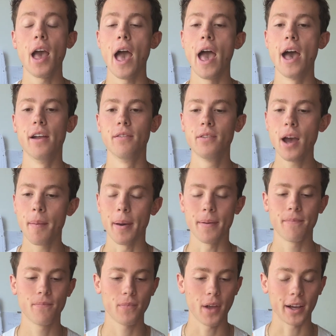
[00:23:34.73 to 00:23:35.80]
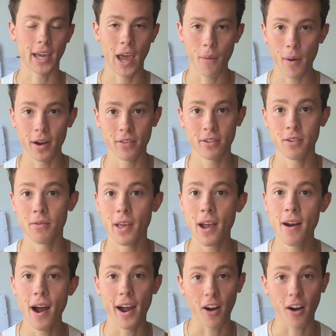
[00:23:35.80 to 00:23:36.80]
And yeah, man, I can't wait to see you there.